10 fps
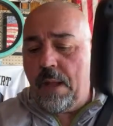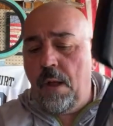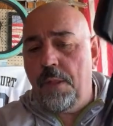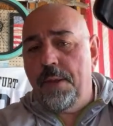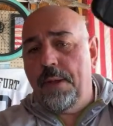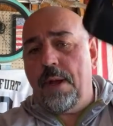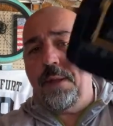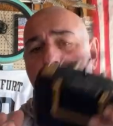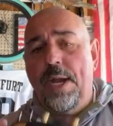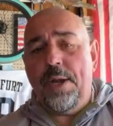on
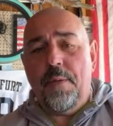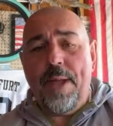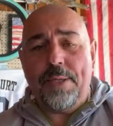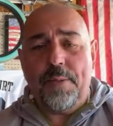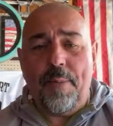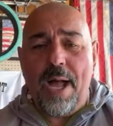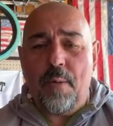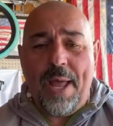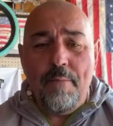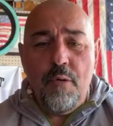the Radio Master box,
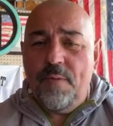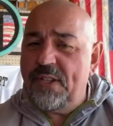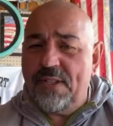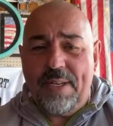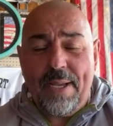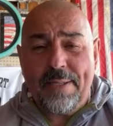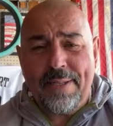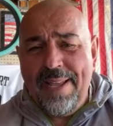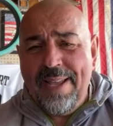when I move these sticks,